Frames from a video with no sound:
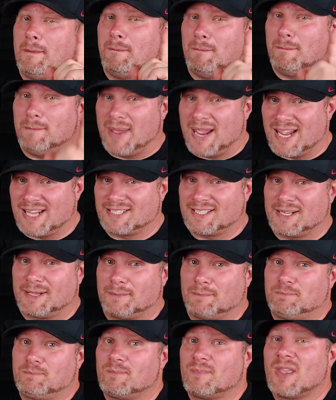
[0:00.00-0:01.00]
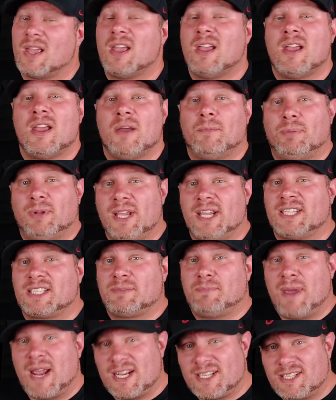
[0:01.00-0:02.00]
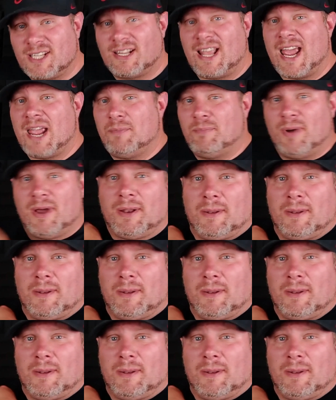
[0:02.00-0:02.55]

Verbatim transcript: amazing. Please smash the like